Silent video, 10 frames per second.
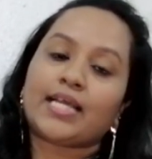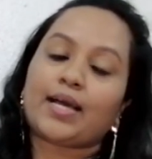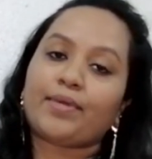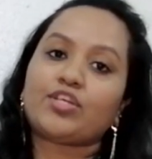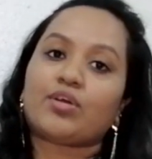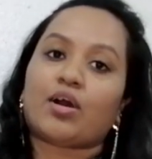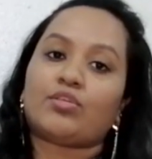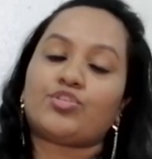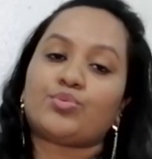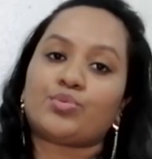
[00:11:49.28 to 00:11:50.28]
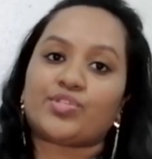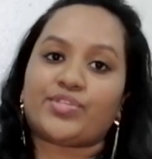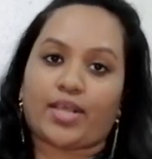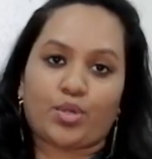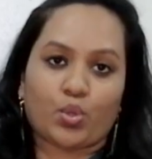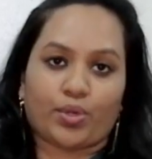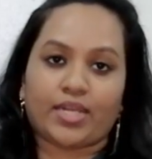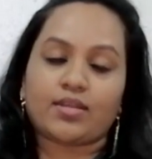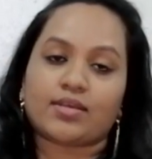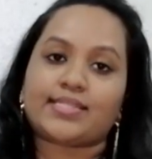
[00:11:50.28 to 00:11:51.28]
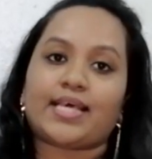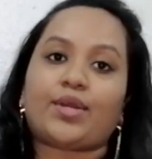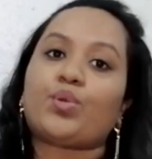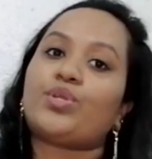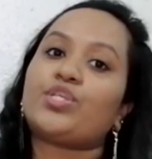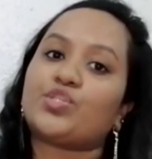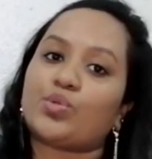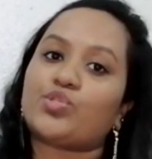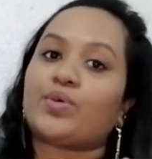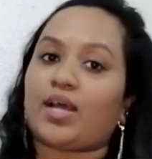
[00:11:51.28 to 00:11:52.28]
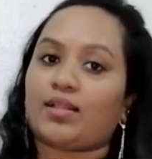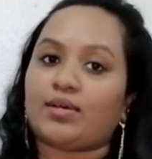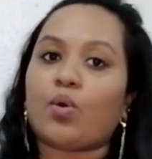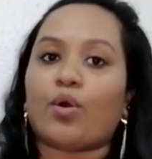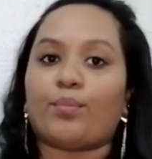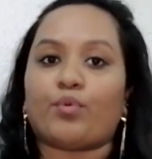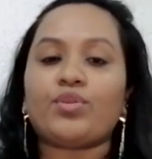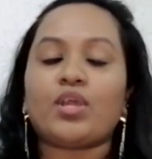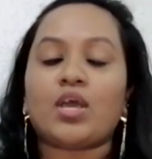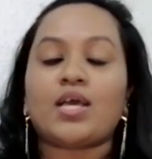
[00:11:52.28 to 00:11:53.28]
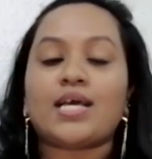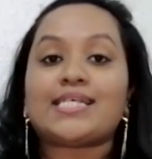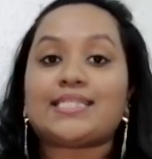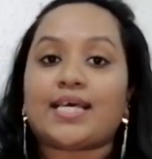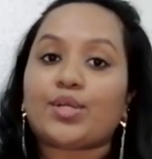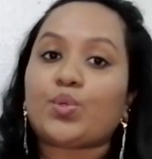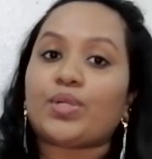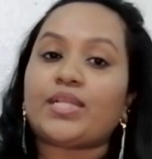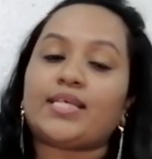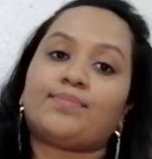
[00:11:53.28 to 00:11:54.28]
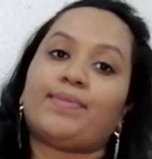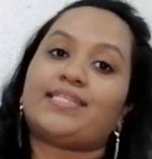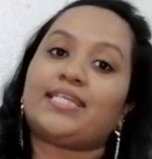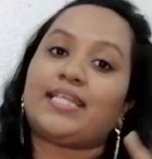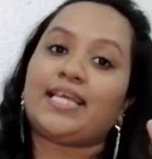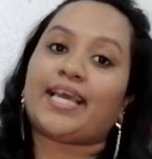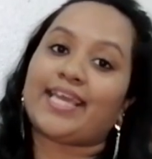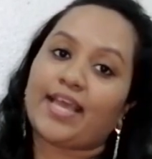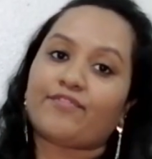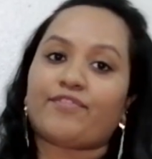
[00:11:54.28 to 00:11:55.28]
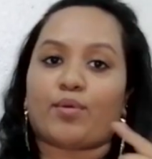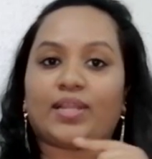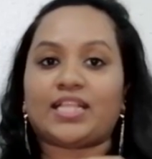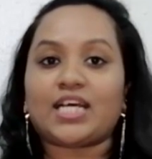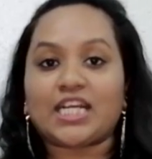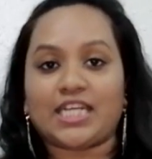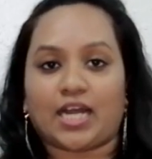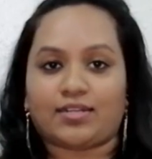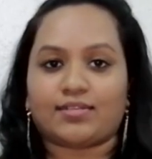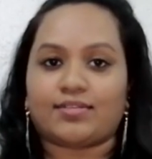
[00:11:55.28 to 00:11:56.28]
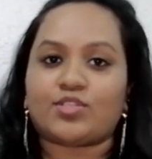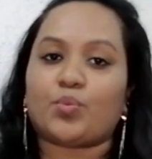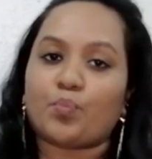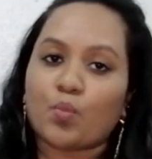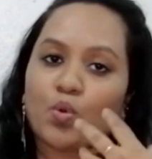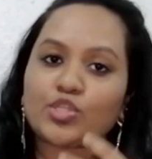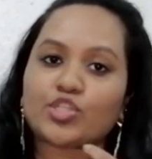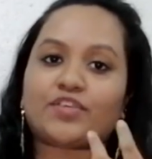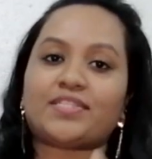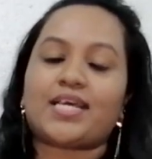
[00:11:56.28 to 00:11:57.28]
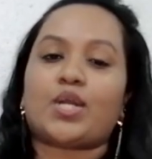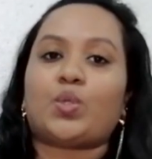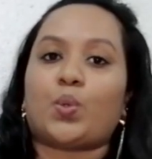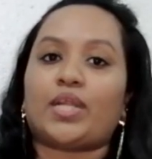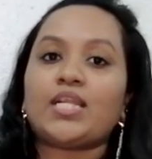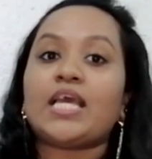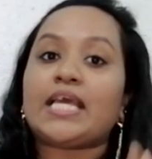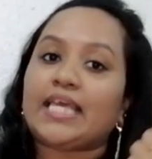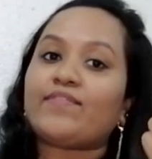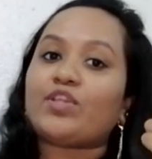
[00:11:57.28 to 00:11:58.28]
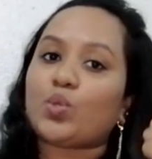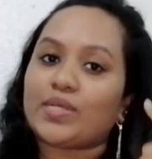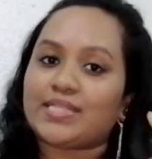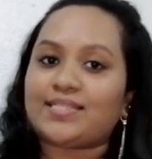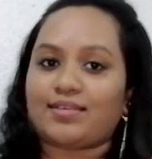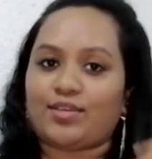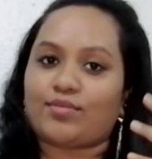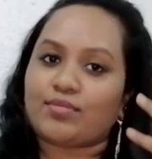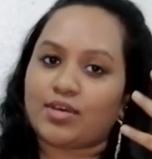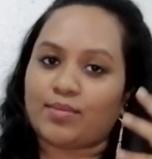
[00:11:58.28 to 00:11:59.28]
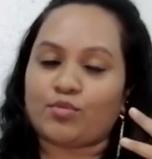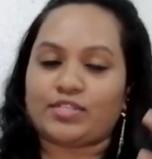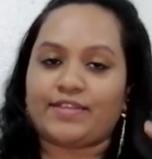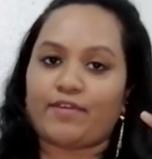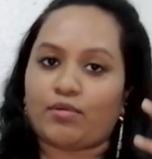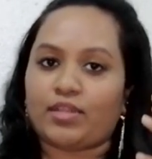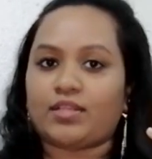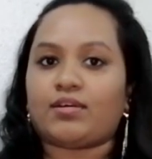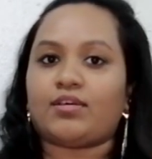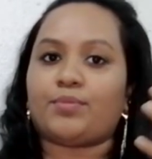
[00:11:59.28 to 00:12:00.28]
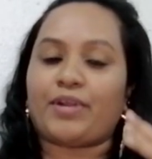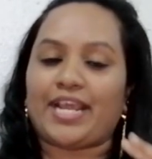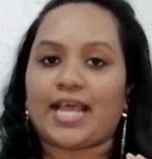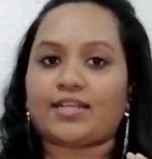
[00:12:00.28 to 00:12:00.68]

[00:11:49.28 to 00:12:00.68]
Coming on to serotonin. Serotonin is also another hormone. Serotonin is basically again found in the gut. So most of serotonin, even though it's mostly found in the brain